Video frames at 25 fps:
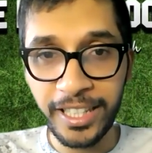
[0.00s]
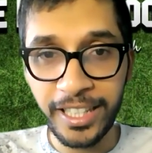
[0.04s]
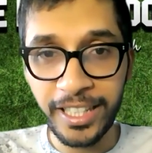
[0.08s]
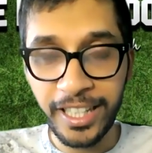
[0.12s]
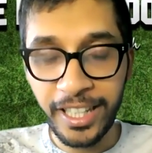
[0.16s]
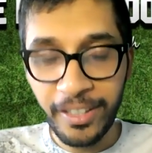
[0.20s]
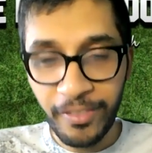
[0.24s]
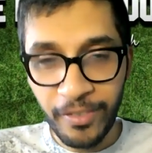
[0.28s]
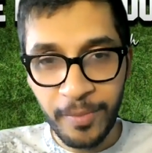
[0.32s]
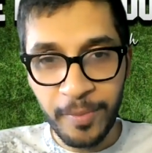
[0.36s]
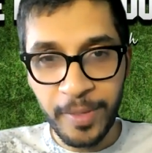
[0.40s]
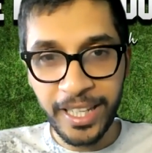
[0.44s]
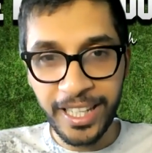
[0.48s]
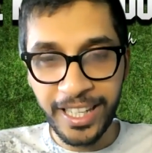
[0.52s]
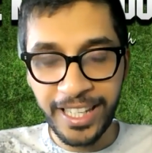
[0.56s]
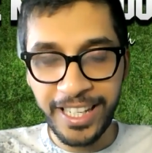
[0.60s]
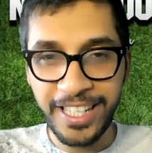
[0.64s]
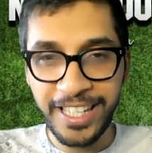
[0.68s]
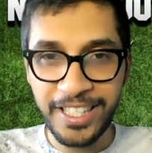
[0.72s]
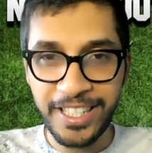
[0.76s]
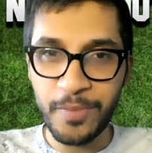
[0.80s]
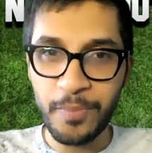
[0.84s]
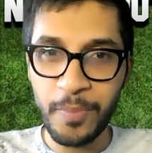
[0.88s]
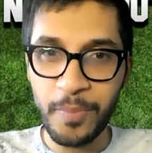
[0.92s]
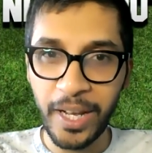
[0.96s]
They never make it
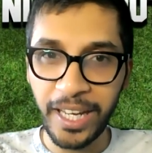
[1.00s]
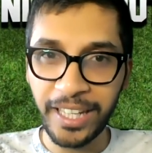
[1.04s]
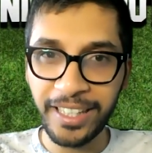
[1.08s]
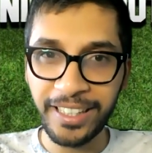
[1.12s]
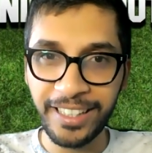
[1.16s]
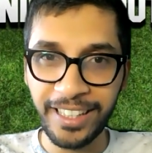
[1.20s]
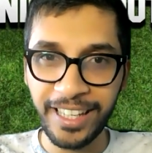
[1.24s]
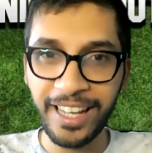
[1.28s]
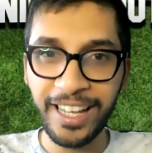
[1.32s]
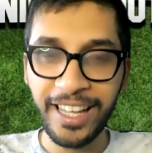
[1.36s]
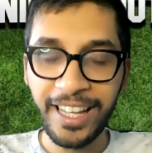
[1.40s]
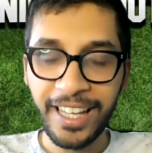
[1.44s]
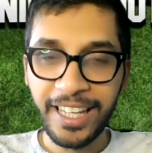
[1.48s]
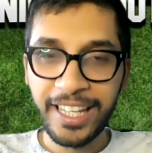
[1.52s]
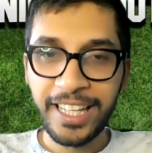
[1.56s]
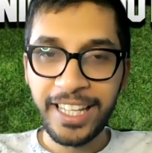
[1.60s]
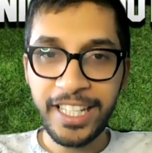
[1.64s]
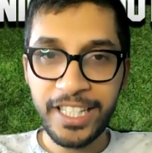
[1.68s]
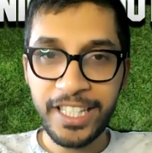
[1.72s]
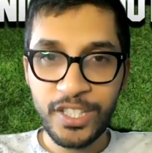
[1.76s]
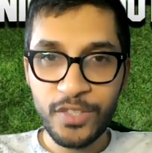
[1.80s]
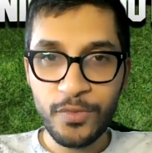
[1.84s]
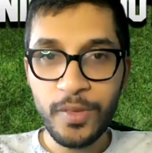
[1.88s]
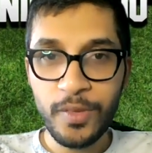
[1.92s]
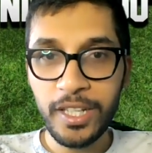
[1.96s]
easy. But uh,
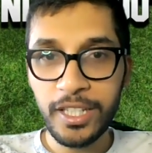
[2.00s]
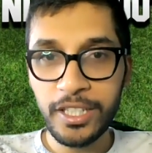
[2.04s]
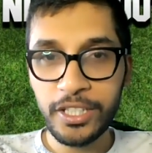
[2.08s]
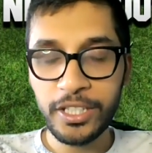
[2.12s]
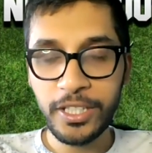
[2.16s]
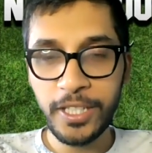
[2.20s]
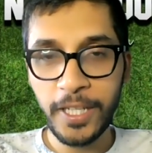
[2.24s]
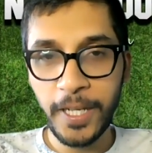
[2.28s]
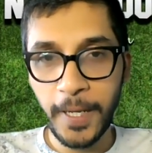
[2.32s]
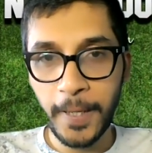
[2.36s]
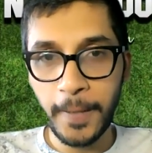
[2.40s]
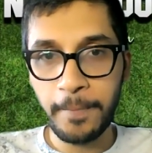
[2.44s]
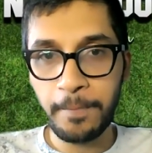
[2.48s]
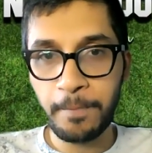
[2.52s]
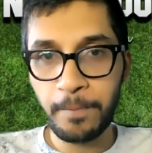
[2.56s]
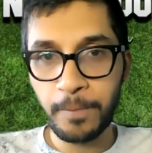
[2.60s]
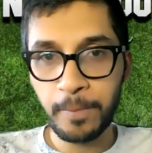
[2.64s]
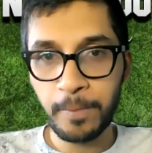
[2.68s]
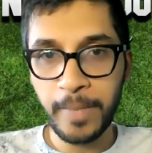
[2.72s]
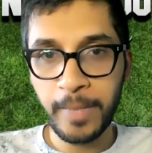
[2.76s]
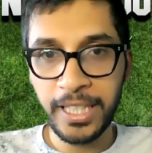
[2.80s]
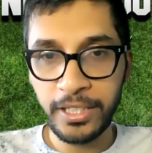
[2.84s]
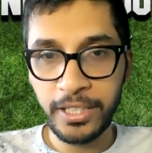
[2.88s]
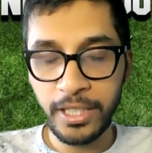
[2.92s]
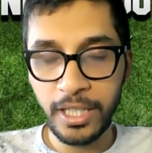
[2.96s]
it's finished uh,
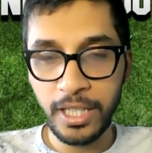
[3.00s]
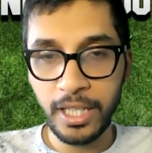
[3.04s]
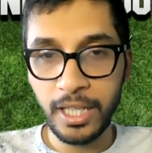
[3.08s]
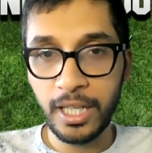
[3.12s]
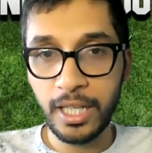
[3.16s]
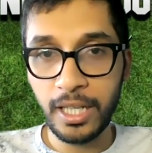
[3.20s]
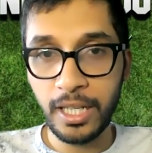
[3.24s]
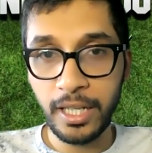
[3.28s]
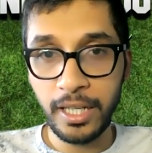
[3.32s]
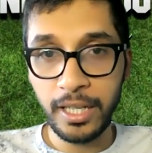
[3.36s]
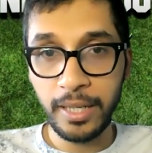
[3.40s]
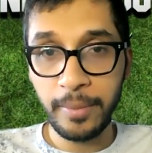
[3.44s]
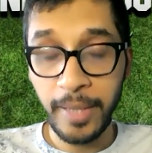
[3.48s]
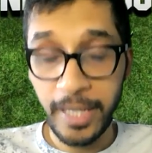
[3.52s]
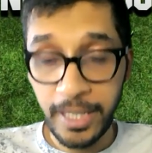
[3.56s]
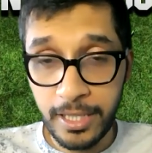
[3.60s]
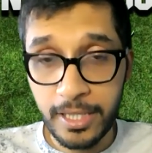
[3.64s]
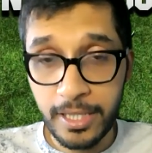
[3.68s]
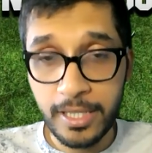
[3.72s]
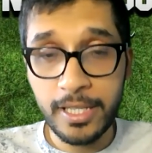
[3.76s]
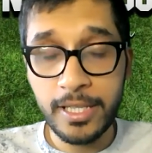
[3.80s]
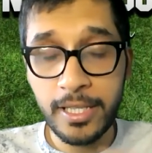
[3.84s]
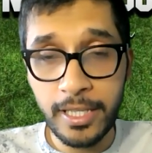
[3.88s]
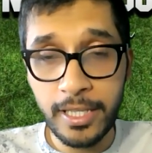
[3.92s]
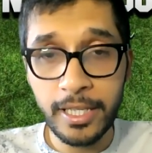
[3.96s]
Man uh,
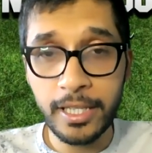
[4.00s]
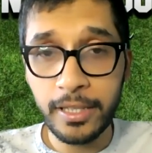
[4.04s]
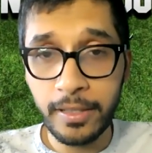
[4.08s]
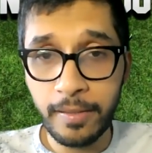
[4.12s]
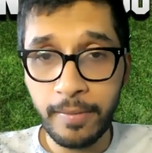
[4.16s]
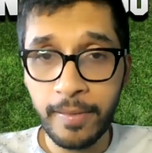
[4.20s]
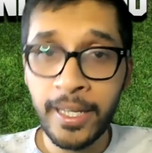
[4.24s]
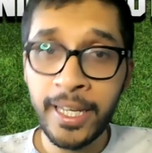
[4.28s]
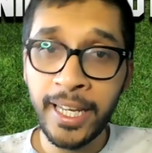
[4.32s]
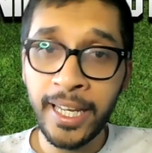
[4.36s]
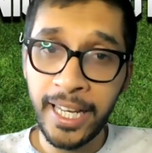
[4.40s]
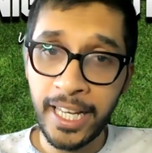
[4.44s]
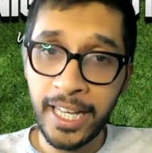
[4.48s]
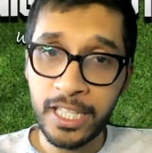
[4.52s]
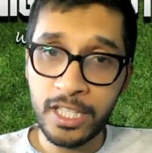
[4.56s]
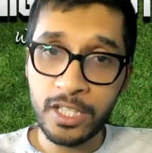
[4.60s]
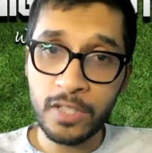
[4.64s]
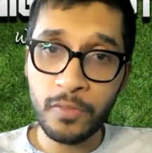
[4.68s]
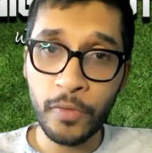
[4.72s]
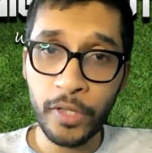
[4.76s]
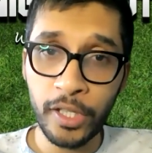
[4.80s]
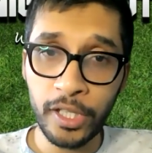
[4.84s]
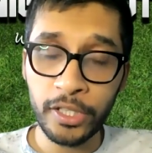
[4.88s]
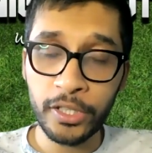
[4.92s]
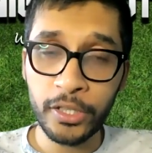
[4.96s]
Manchester City 3,
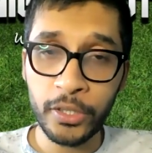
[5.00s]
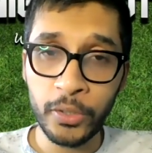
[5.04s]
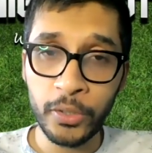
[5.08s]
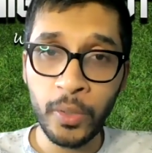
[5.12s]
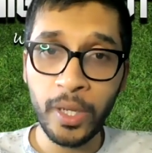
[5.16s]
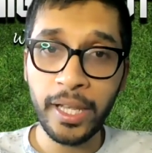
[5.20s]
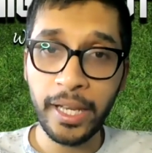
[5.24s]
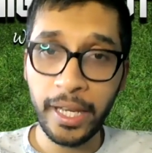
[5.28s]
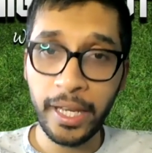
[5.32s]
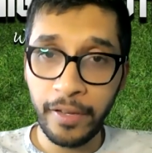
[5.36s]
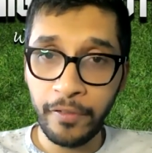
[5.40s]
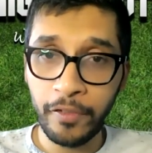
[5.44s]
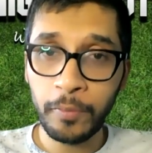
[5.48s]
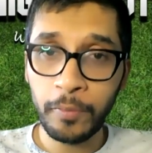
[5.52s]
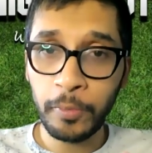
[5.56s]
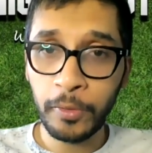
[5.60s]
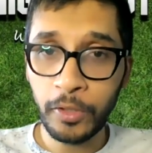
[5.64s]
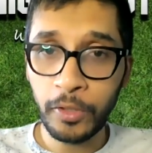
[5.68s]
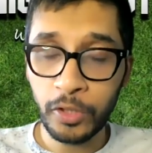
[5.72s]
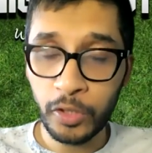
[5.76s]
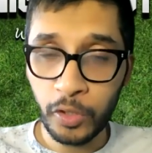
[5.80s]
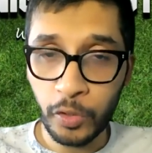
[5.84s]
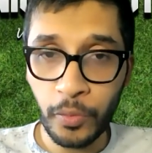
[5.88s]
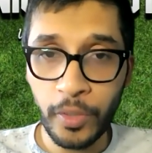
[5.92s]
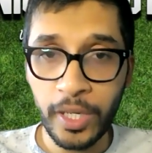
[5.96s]
Aston Villa 2, and
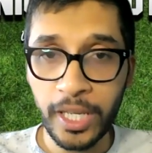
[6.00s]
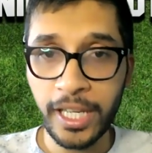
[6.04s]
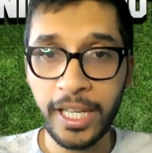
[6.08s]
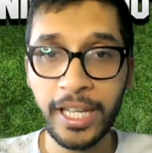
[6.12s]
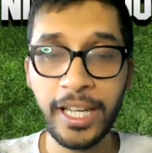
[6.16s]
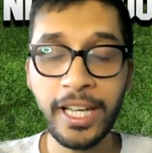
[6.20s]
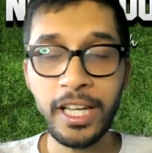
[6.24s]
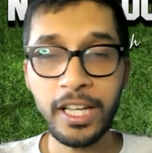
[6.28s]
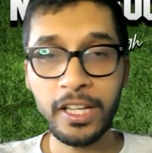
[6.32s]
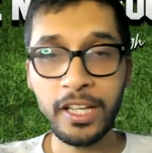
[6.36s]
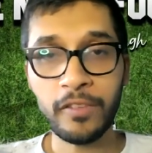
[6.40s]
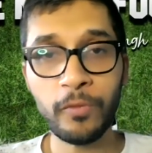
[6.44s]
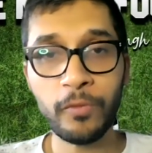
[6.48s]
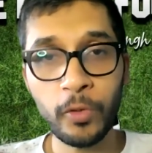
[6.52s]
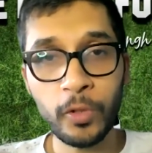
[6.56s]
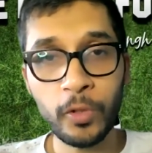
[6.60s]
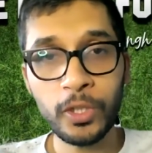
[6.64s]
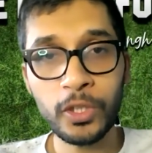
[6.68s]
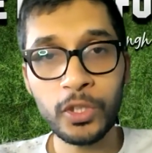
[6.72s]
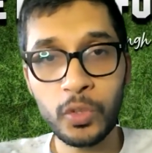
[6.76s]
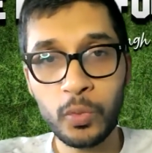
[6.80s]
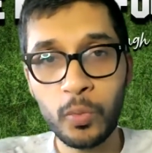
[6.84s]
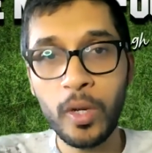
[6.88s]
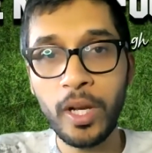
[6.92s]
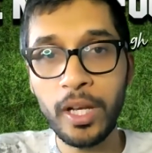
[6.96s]
Liverpool 3,
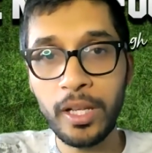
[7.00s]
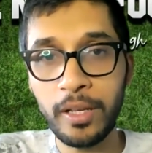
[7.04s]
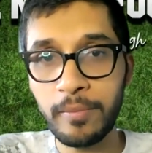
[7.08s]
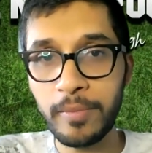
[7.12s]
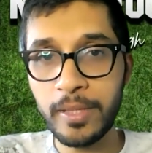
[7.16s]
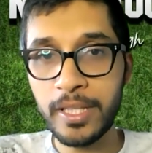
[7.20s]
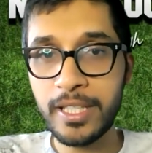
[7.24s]
Wolves 1.